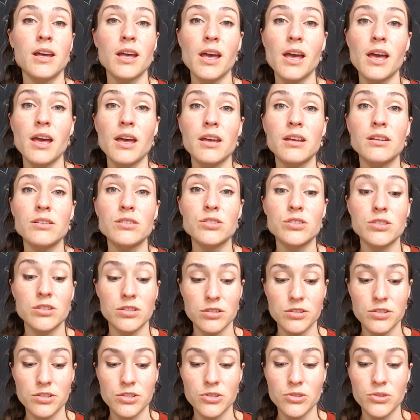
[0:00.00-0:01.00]

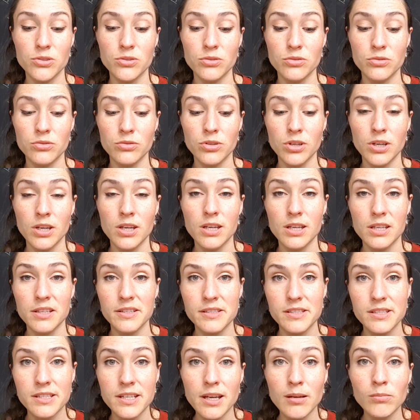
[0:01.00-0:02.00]
and to
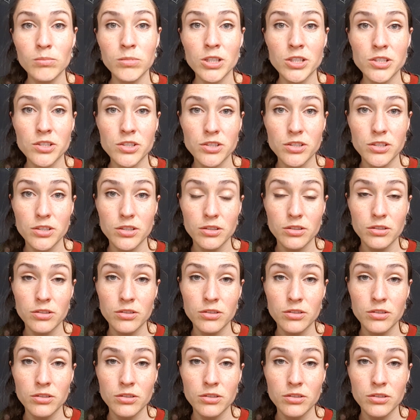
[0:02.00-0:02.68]
establish